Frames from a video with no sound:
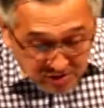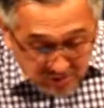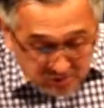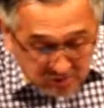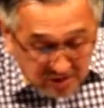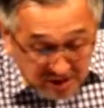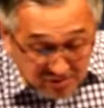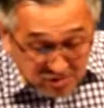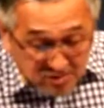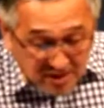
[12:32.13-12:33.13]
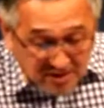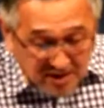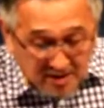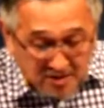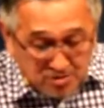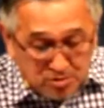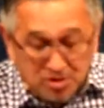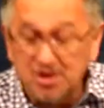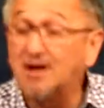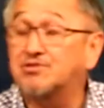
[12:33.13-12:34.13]
uh, two, and, and her two
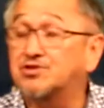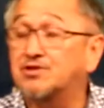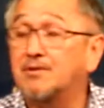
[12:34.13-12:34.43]
sons.